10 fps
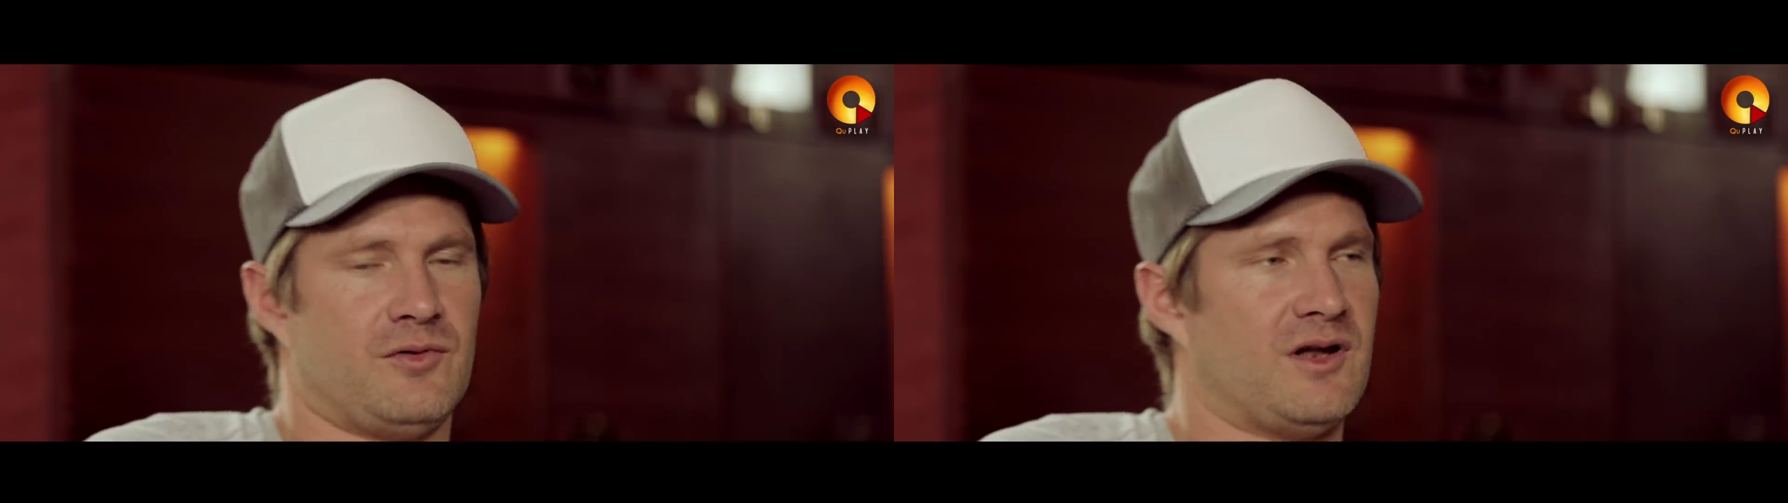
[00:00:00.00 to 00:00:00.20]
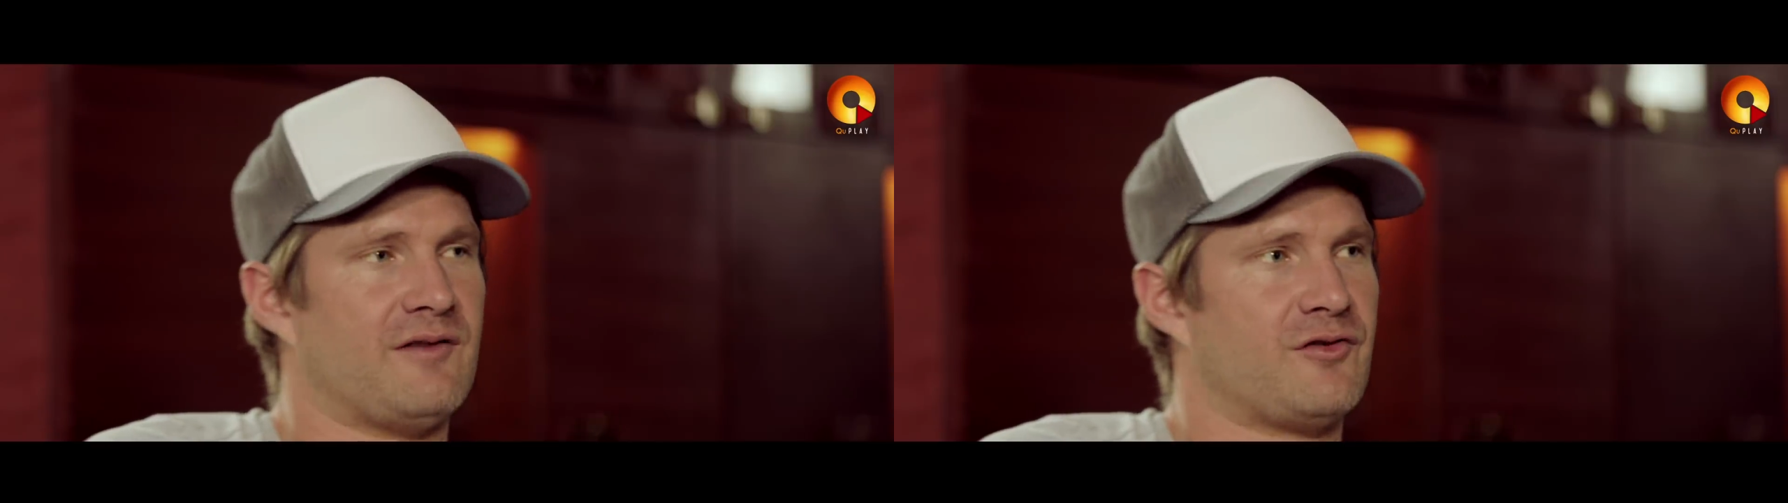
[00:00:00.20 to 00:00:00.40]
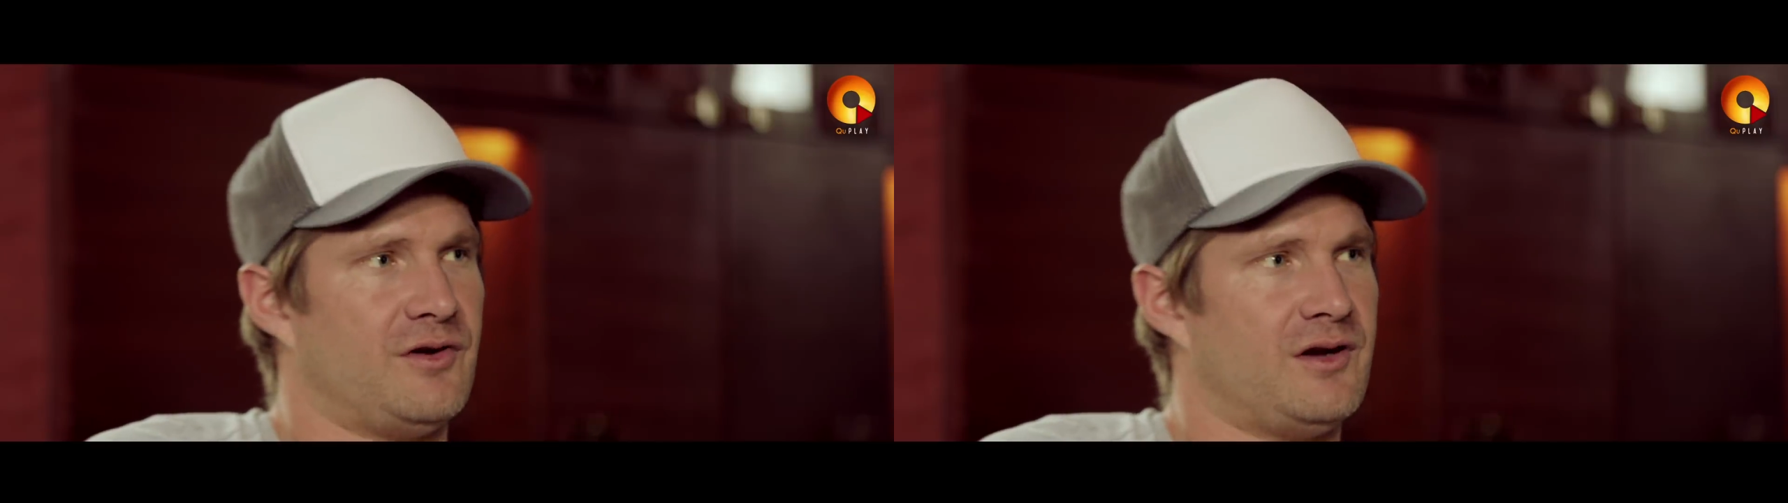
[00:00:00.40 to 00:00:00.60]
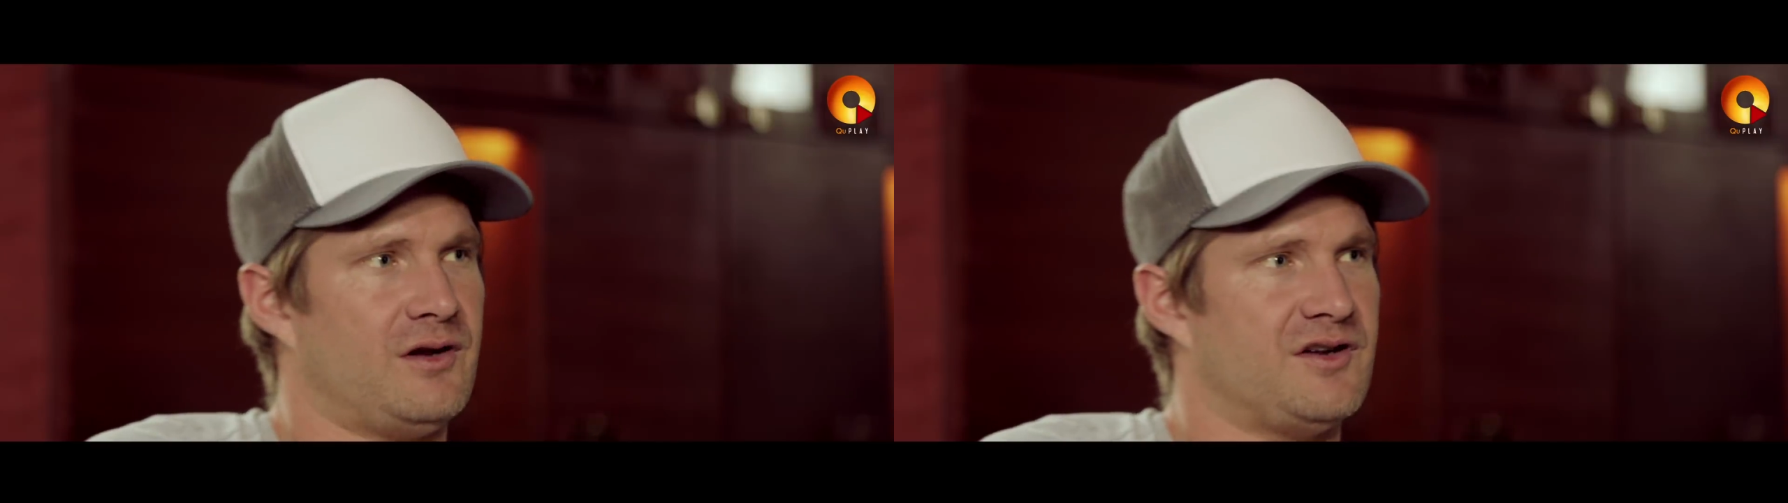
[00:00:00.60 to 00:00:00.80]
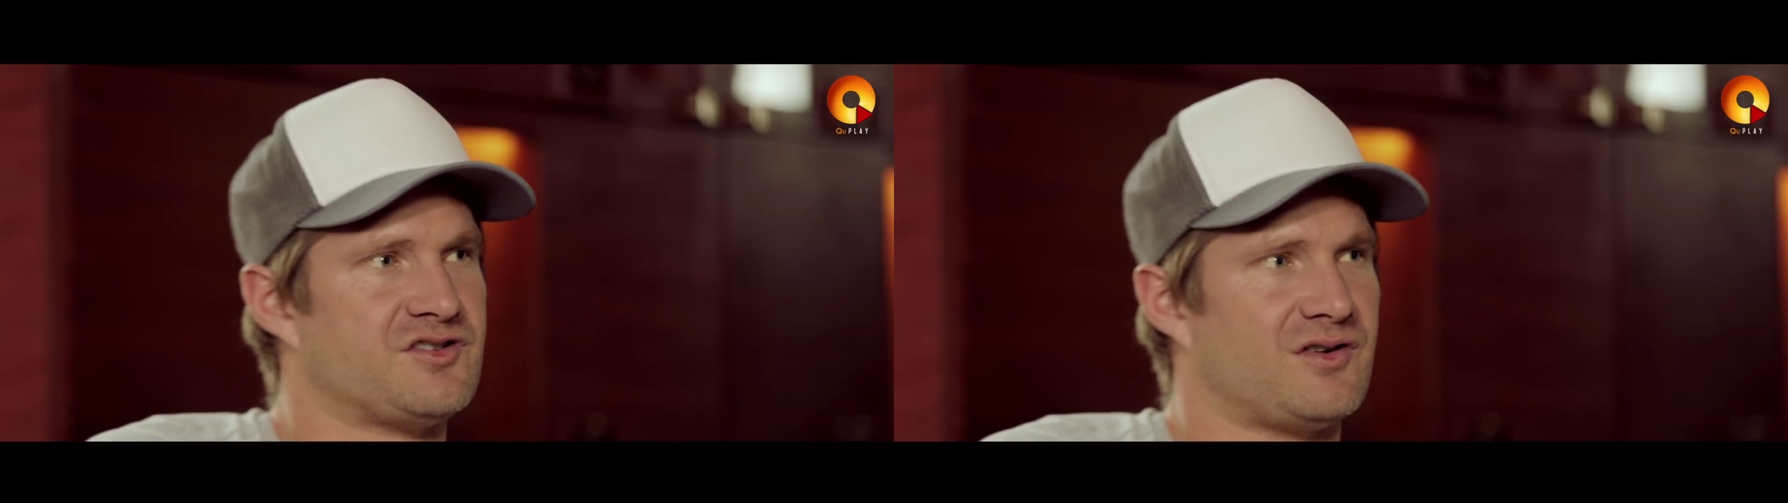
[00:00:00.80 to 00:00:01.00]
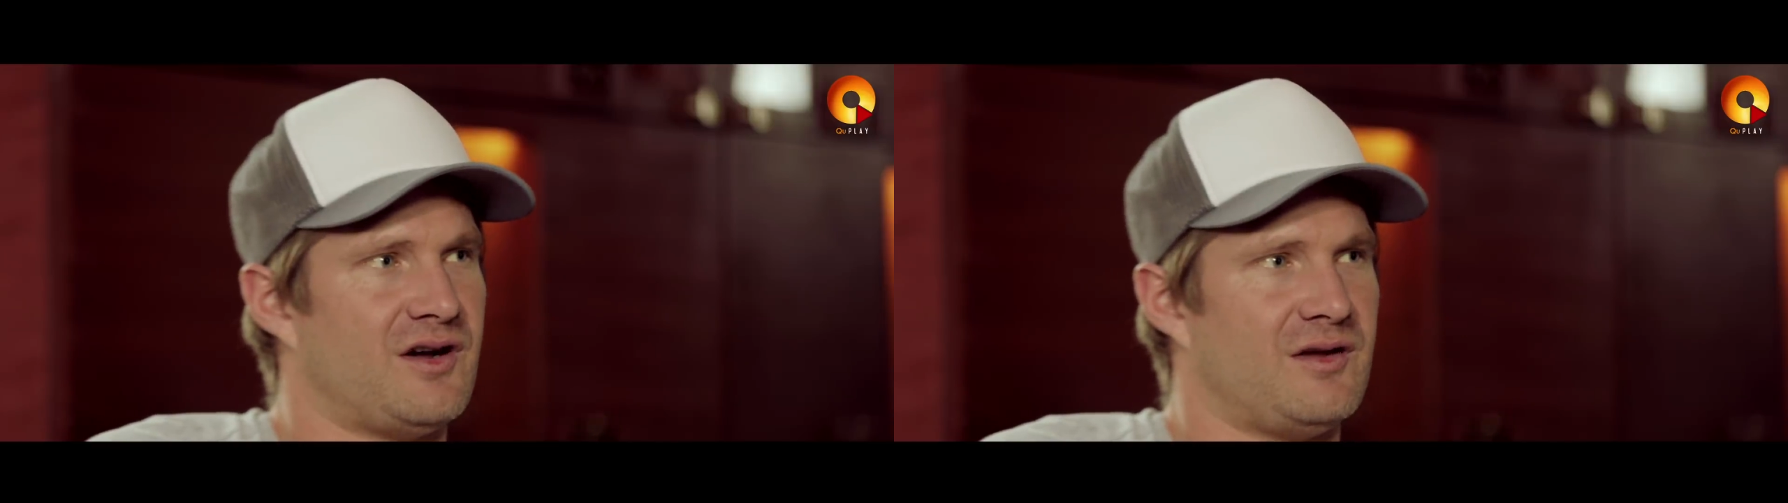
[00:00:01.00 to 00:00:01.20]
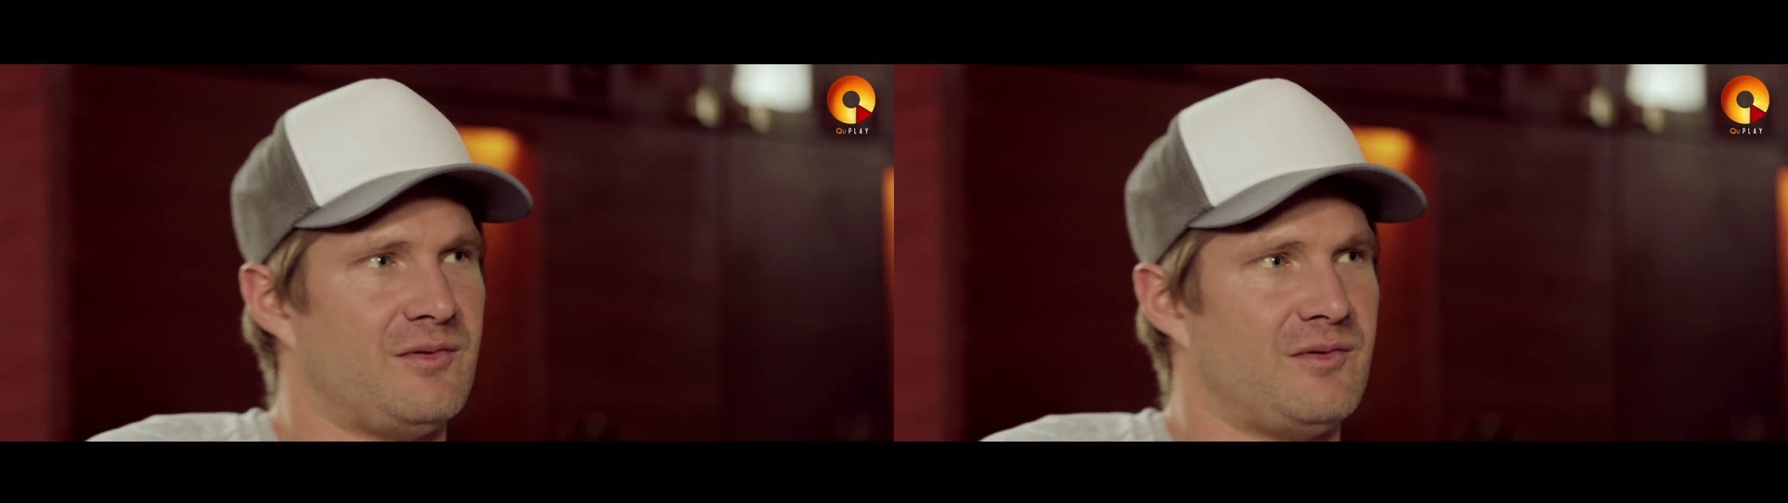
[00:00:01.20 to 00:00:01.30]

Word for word: who love cricket in Australia,